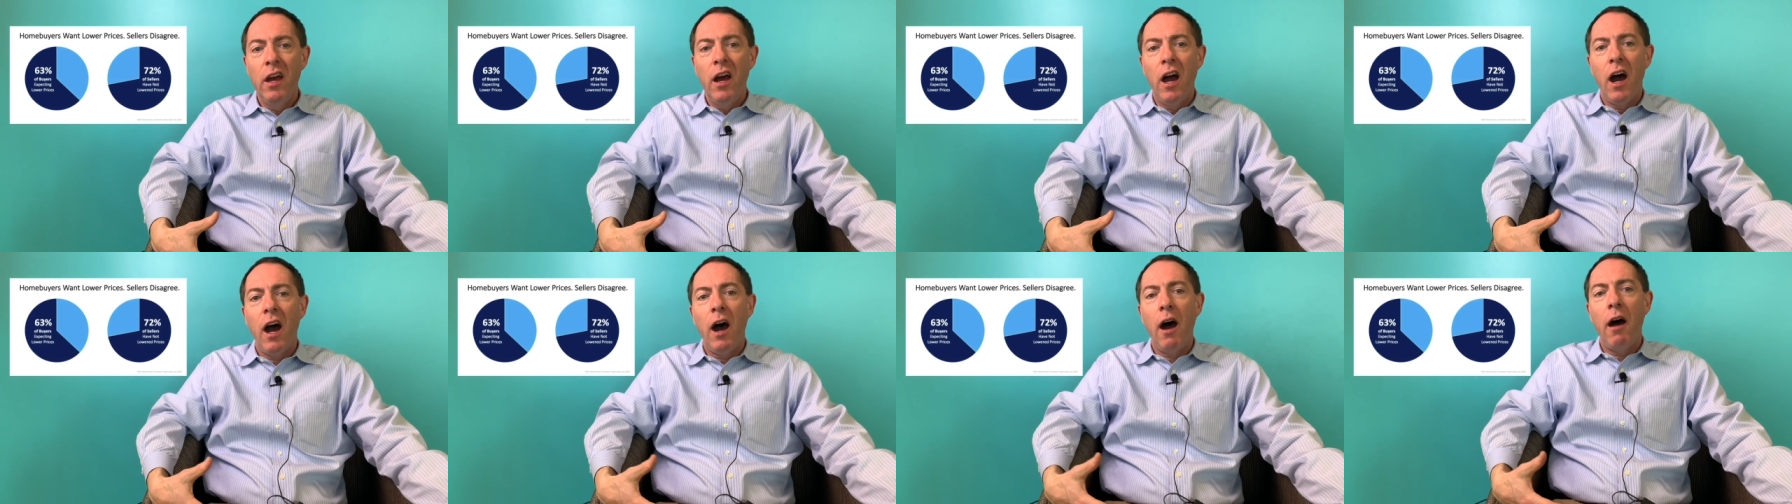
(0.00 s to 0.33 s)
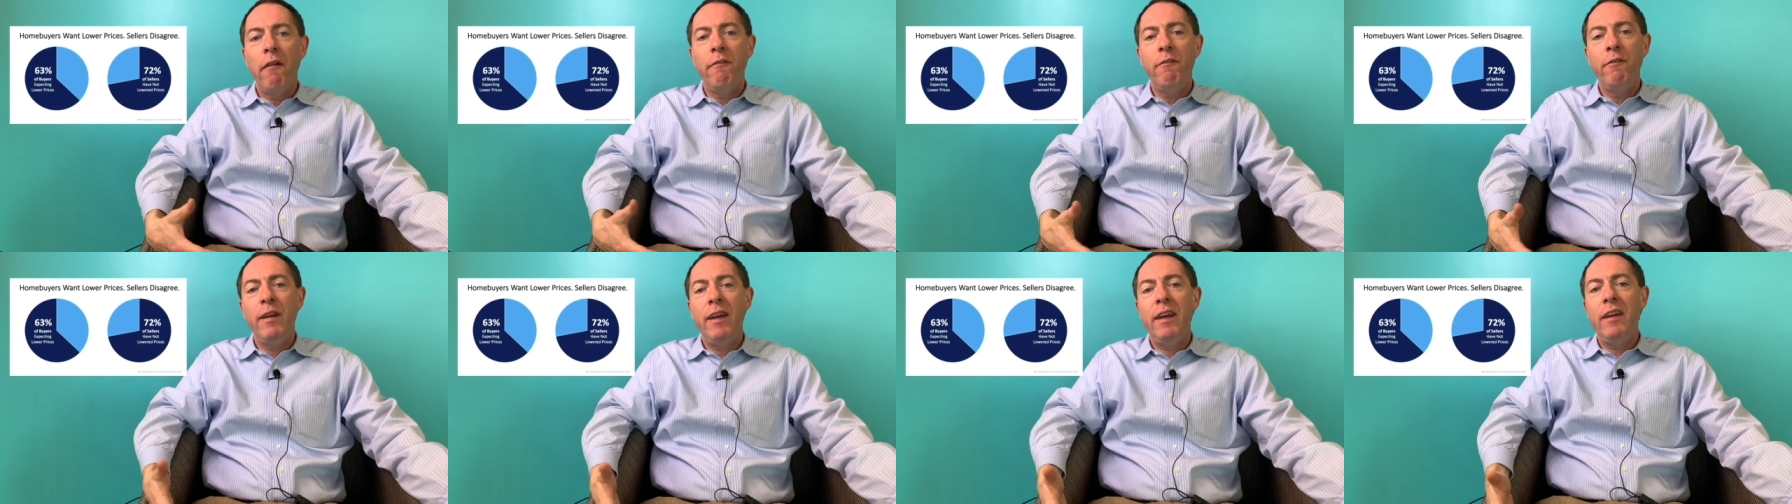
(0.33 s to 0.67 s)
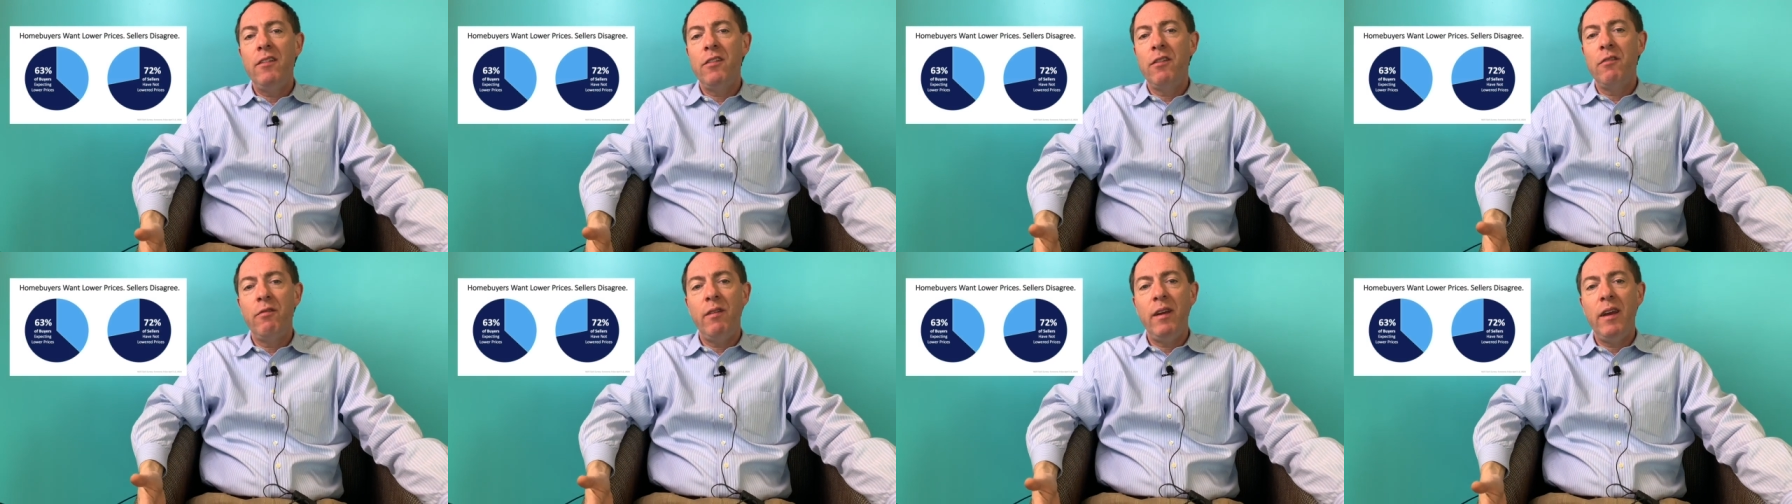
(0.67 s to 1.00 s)
uh,
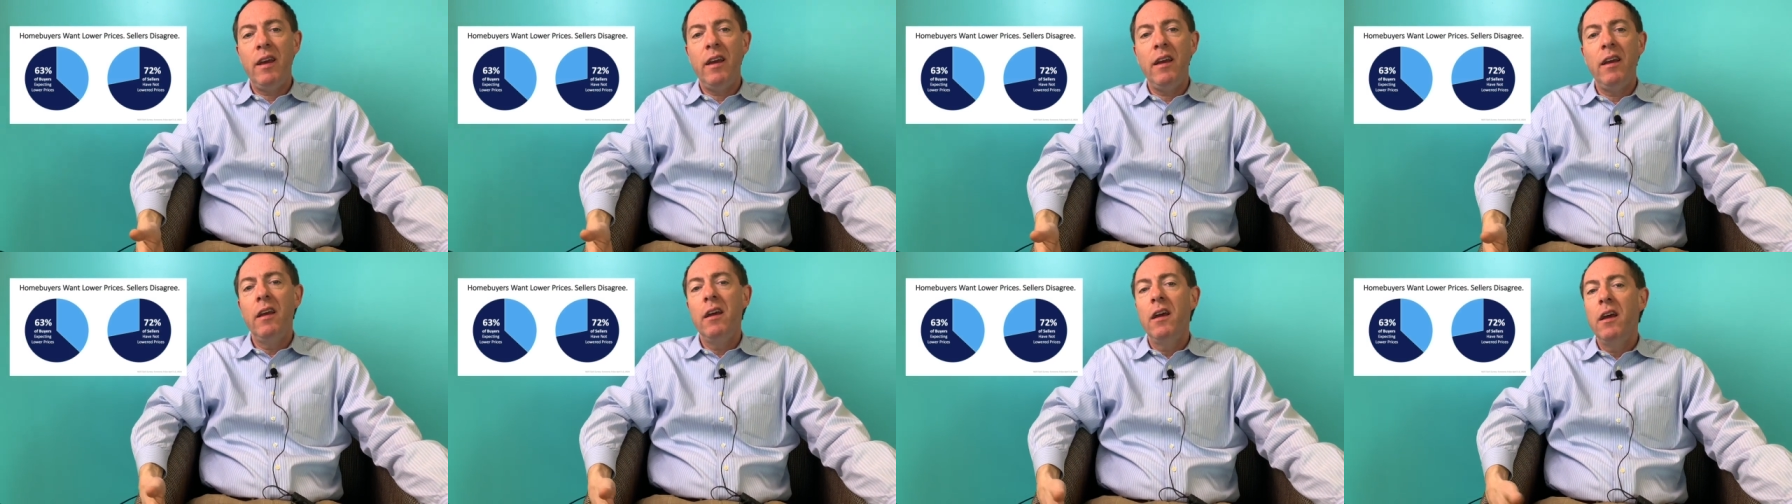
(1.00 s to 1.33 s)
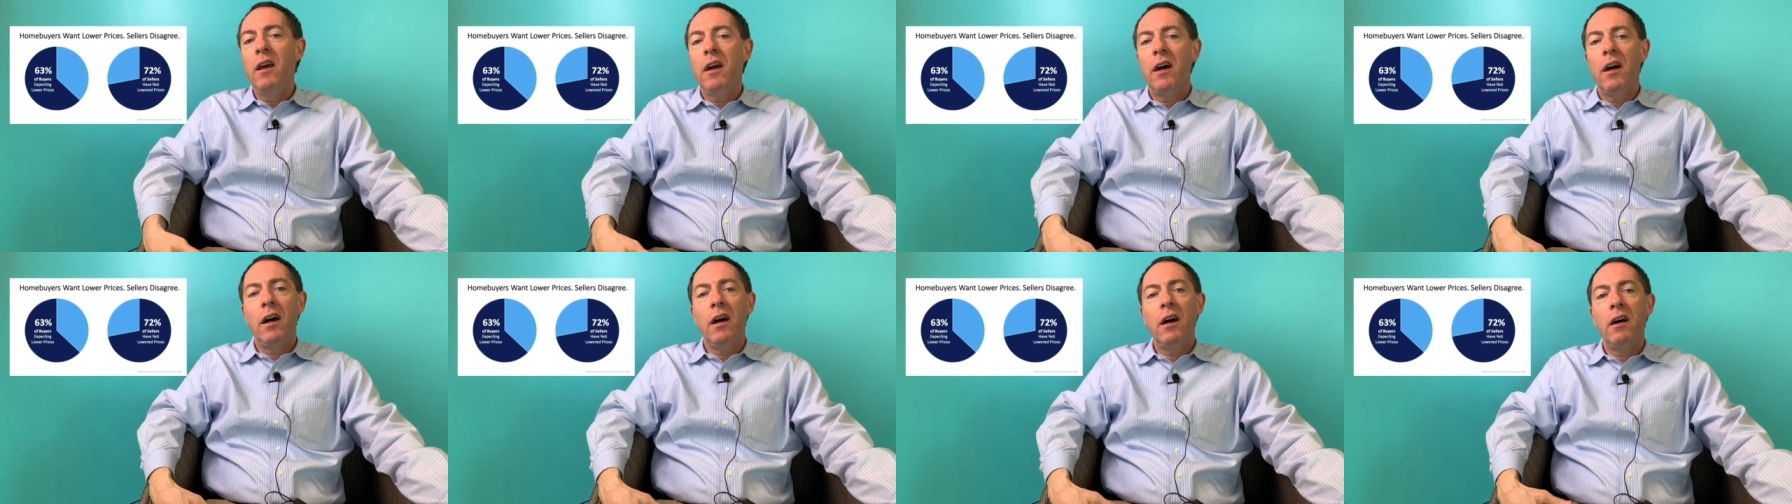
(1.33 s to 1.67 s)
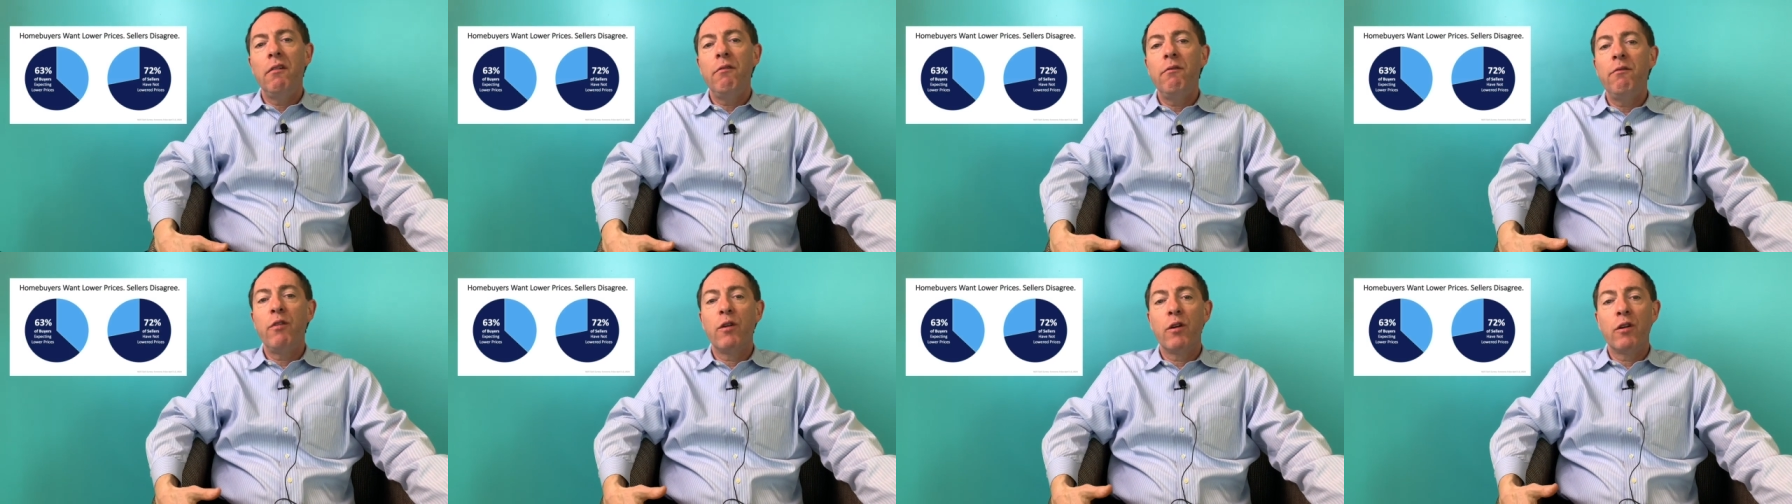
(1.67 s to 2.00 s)
vis-a-vis uh,
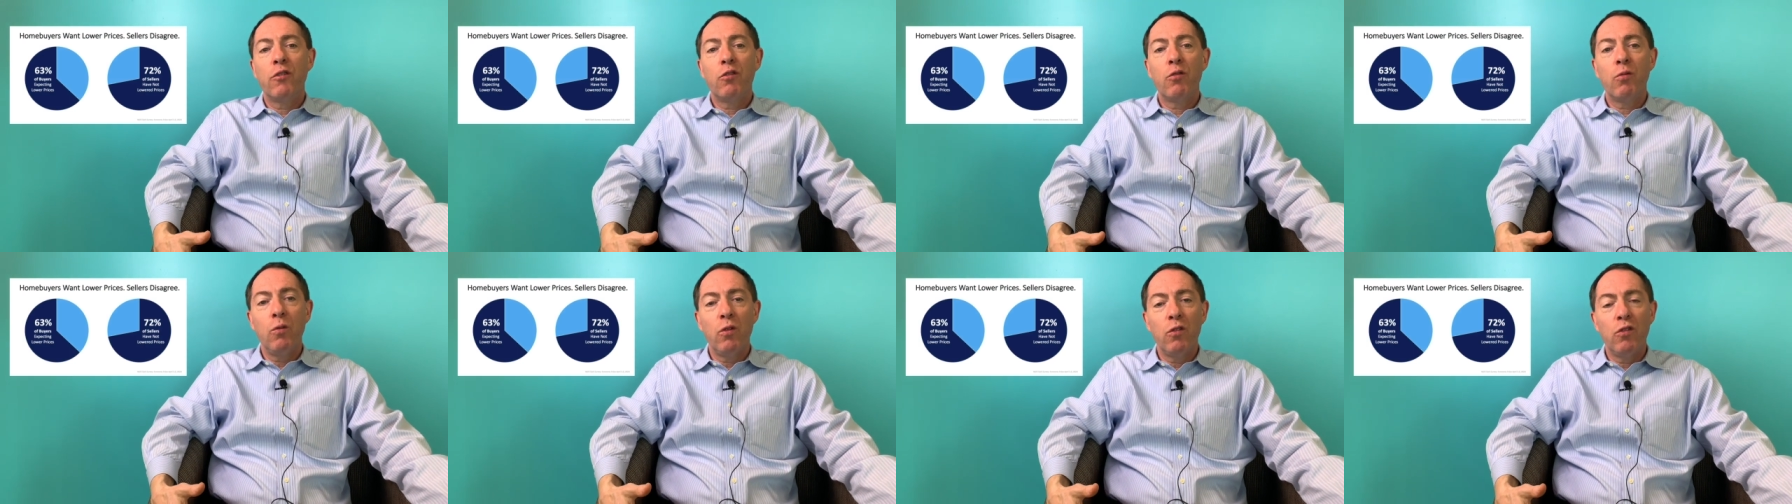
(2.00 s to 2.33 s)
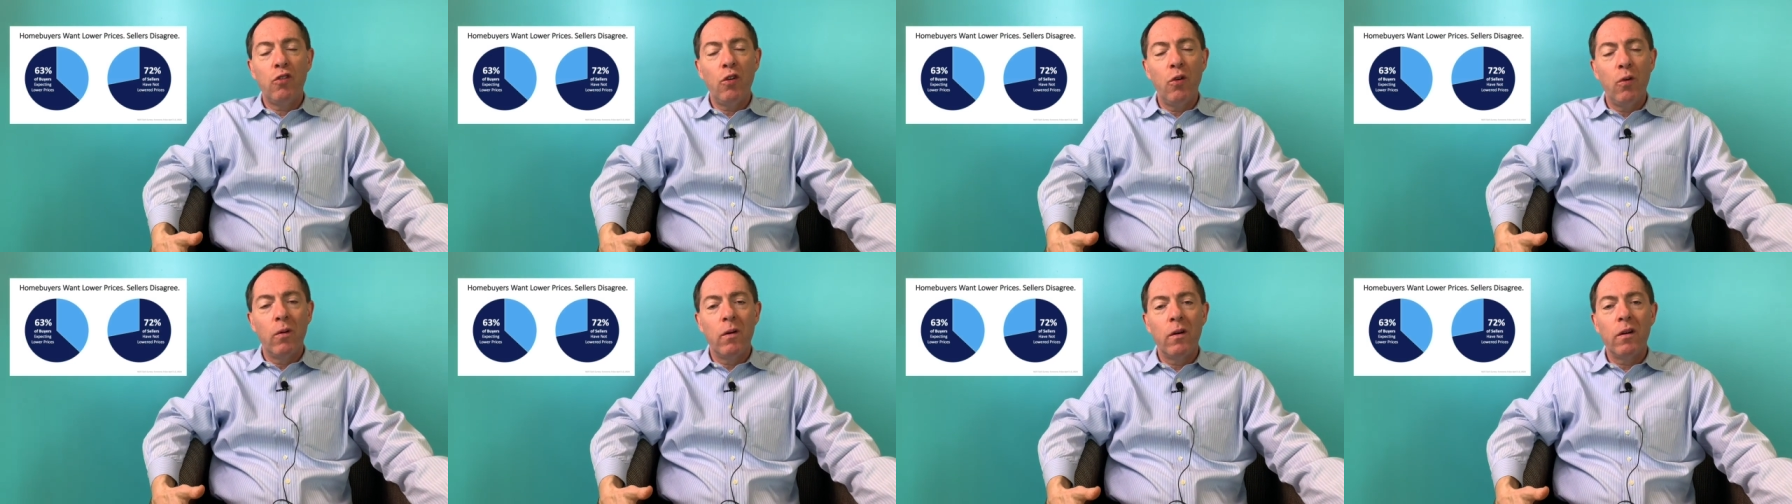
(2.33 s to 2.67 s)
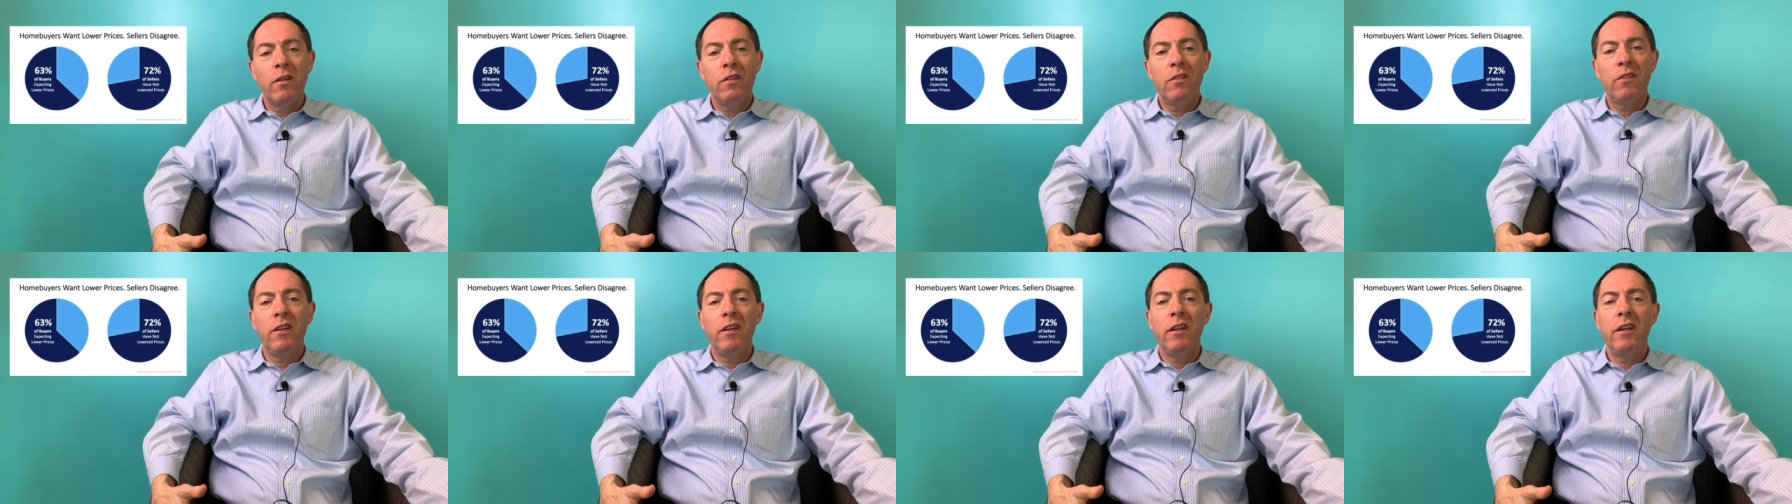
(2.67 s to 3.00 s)
virtual
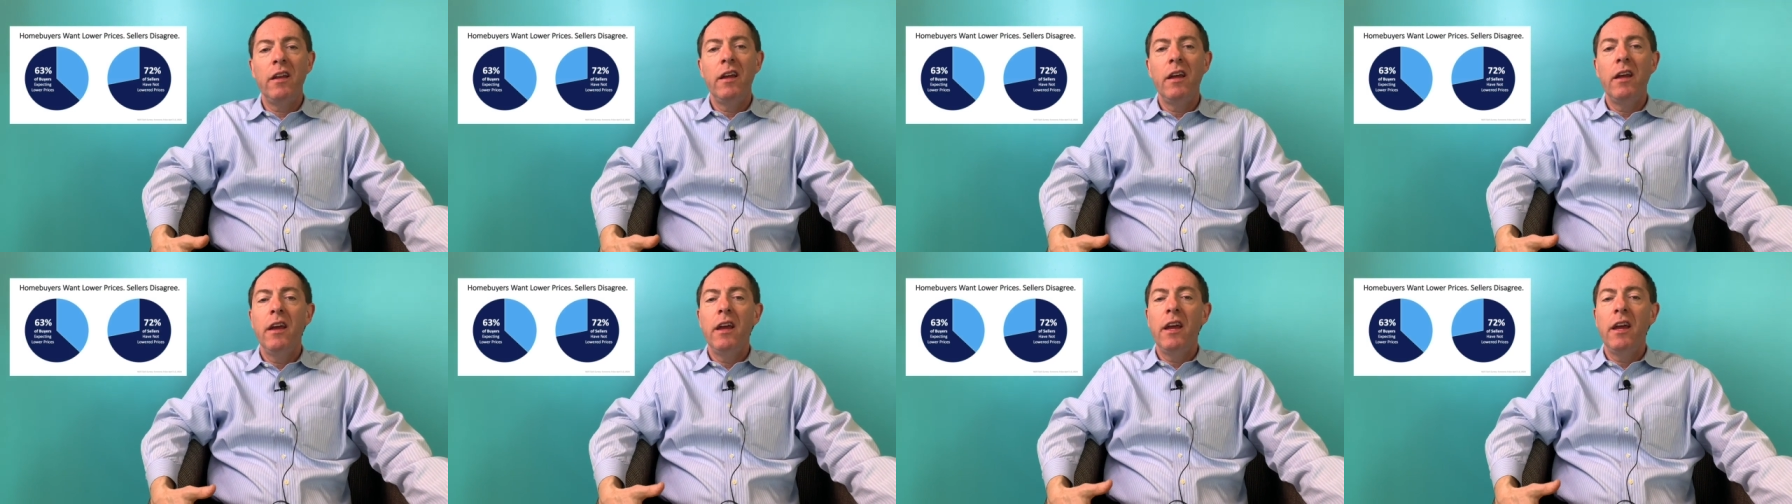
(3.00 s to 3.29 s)
tours and,